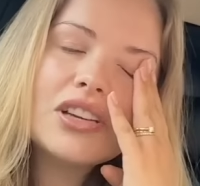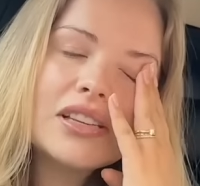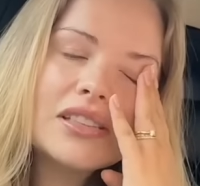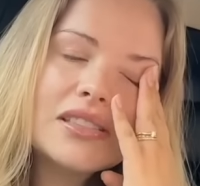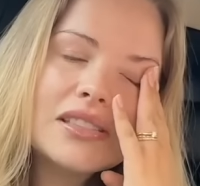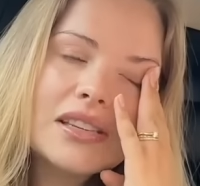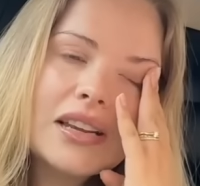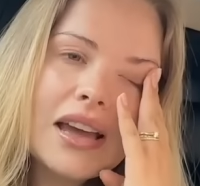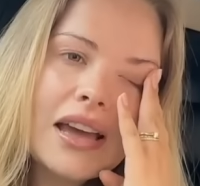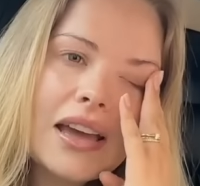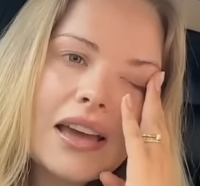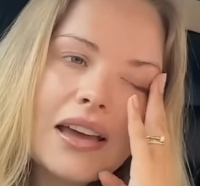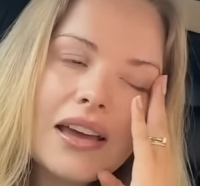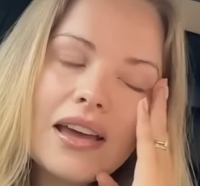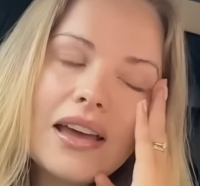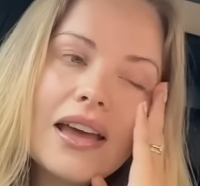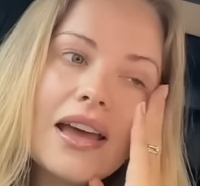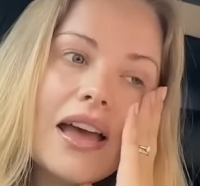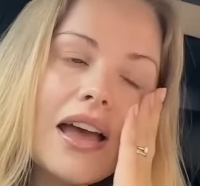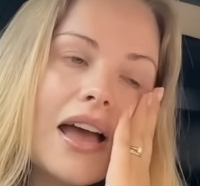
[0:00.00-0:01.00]
yesterday
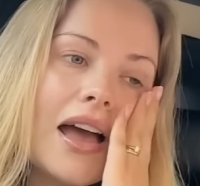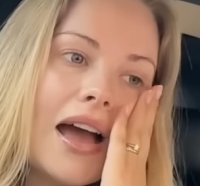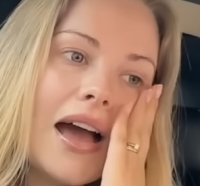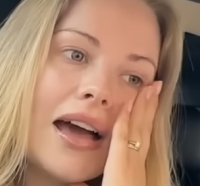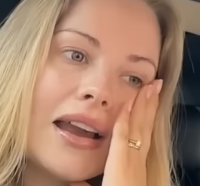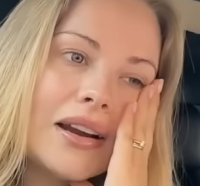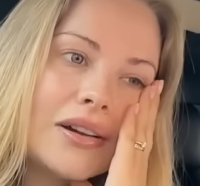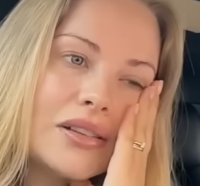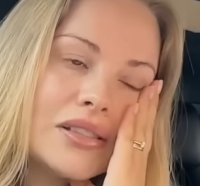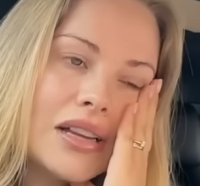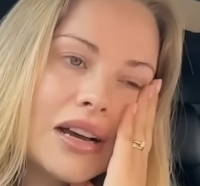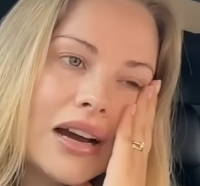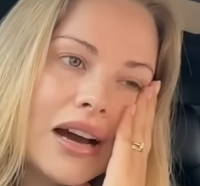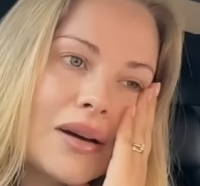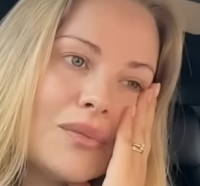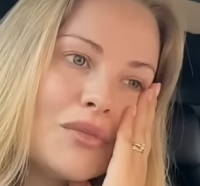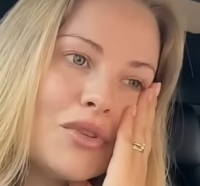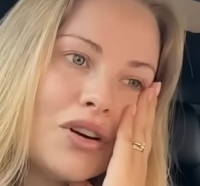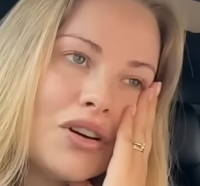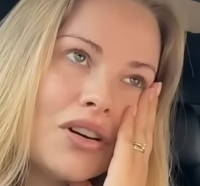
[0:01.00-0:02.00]
and I was like,
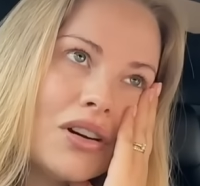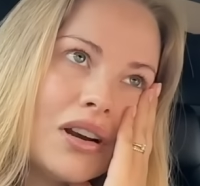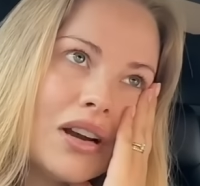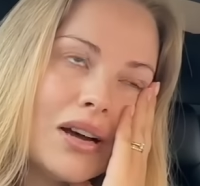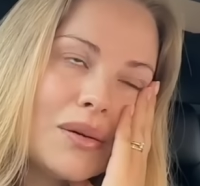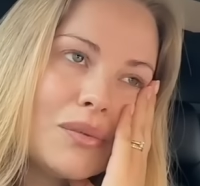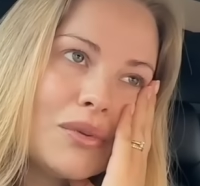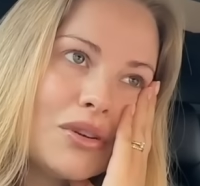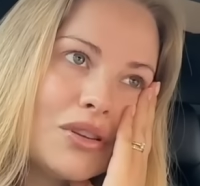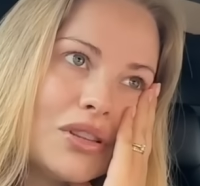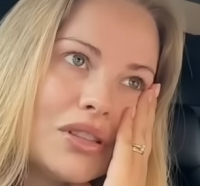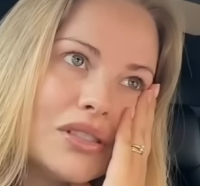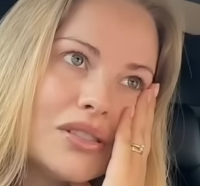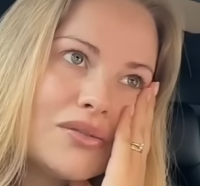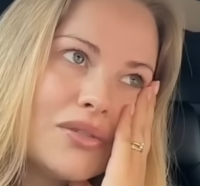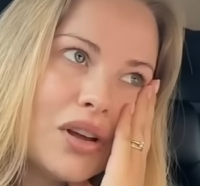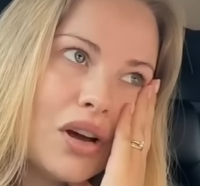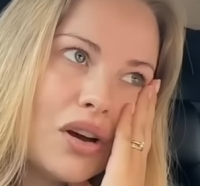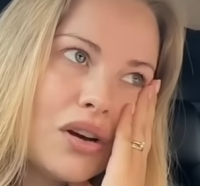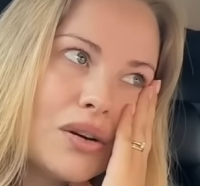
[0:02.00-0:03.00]
I'm not gonna upload this
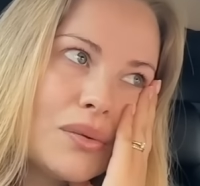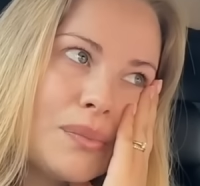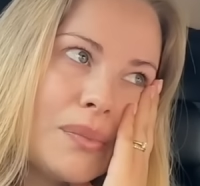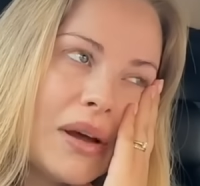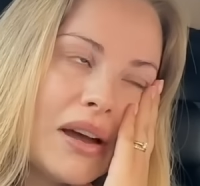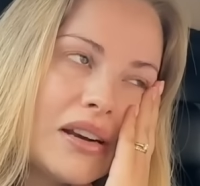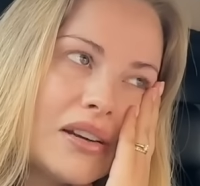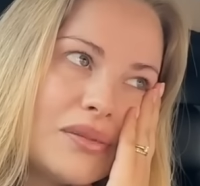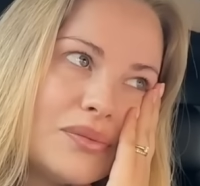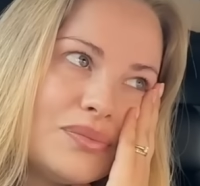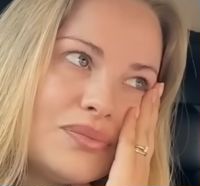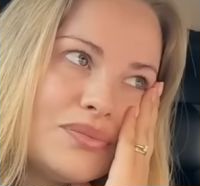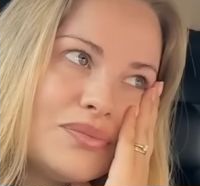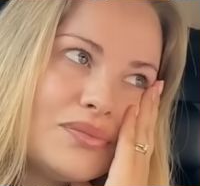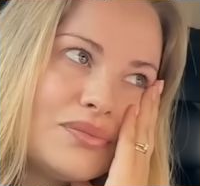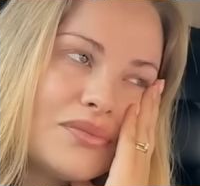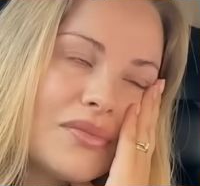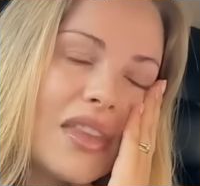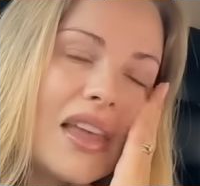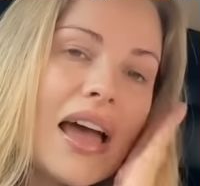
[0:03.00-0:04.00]
vlog, but
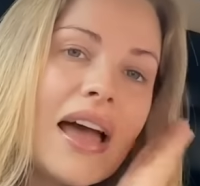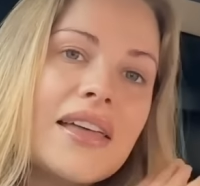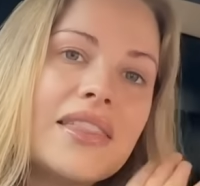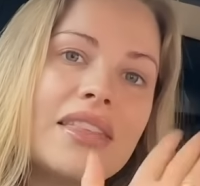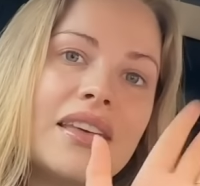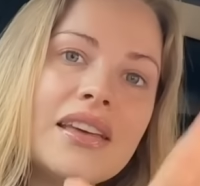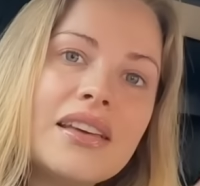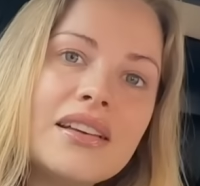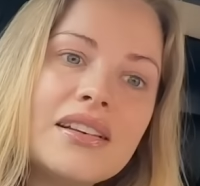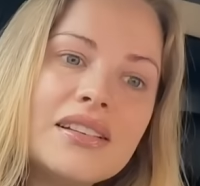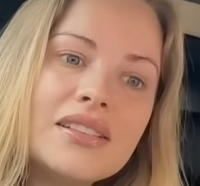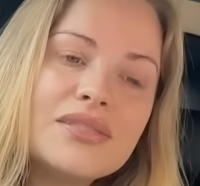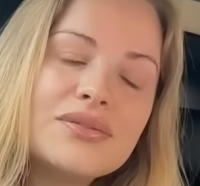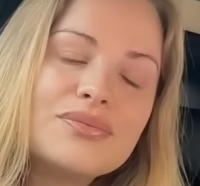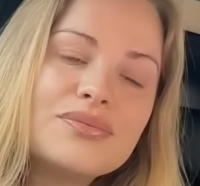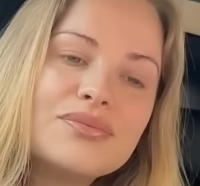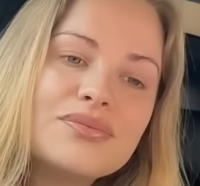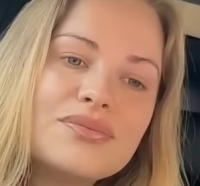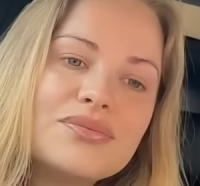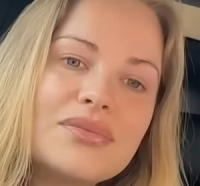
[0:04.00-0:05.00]
I think
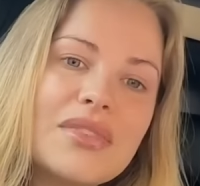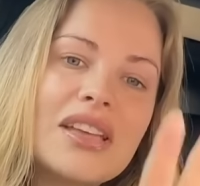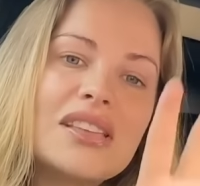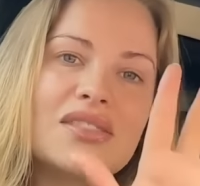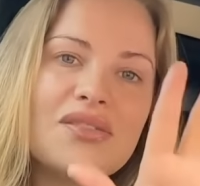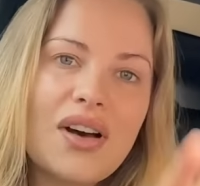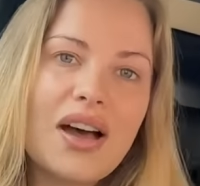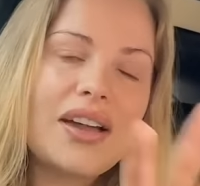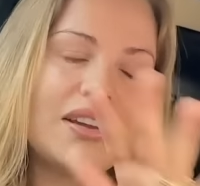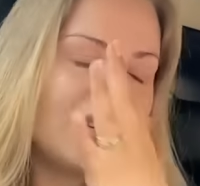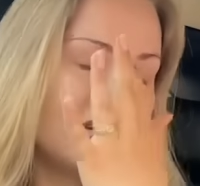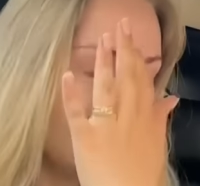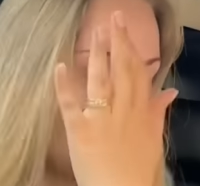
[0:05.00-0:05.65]
it's fine.